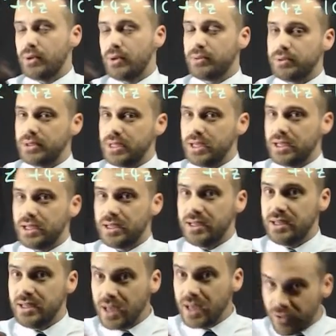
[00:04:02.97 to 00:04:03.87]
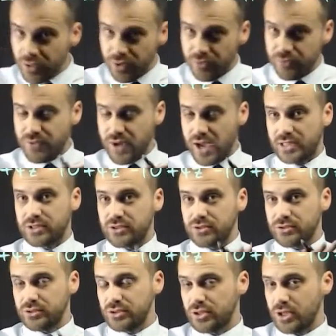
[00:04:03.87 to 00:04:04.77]
We would need another
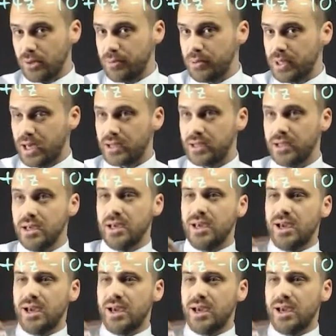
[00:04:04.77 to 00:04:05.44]
factor on top of that,